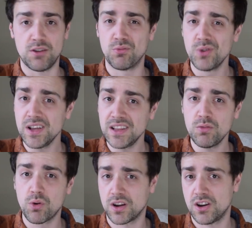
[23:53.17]
and really
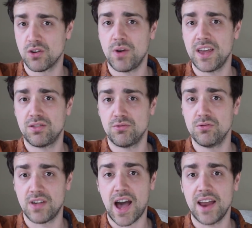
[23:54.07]
work your way
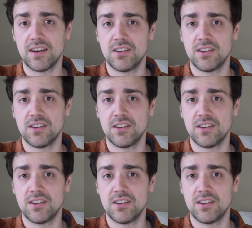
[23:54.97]
through that,